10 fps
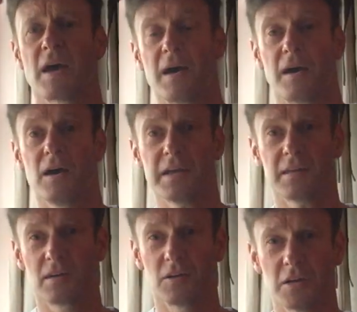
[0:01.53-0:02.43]
Hi,
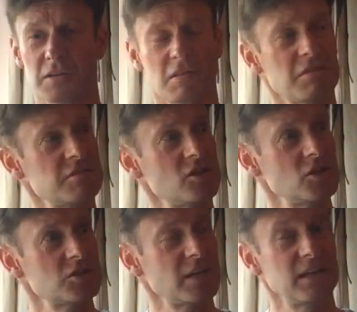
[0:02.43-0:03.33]
a good
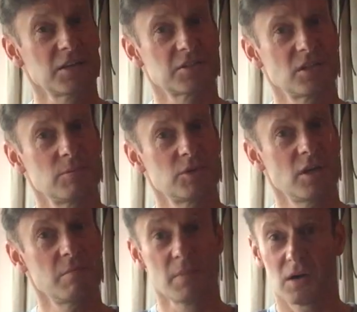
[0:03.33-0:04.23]
Thursday lunchtime to
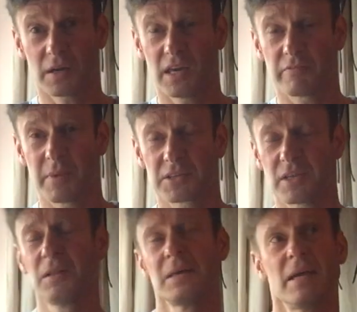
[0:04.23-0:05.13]
you. Mark here from
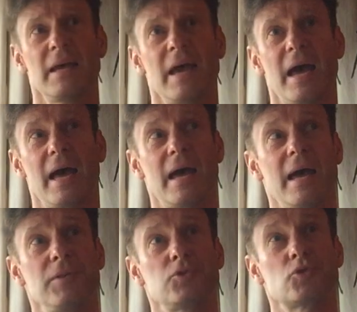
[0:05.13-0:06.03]
Exel.
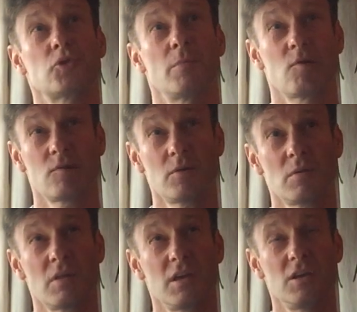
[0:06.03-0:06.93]
And tomorrow,
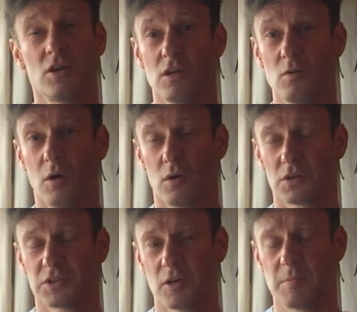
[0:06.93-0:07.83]
the new
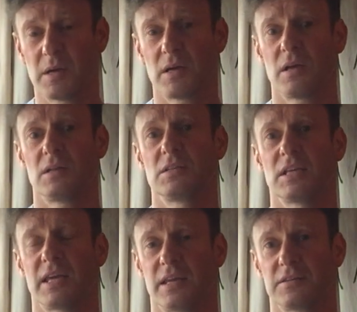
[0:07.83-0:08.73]
October
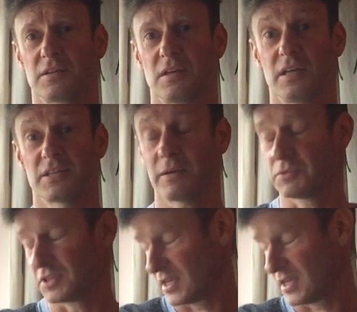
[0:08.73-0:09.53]
decanter is out.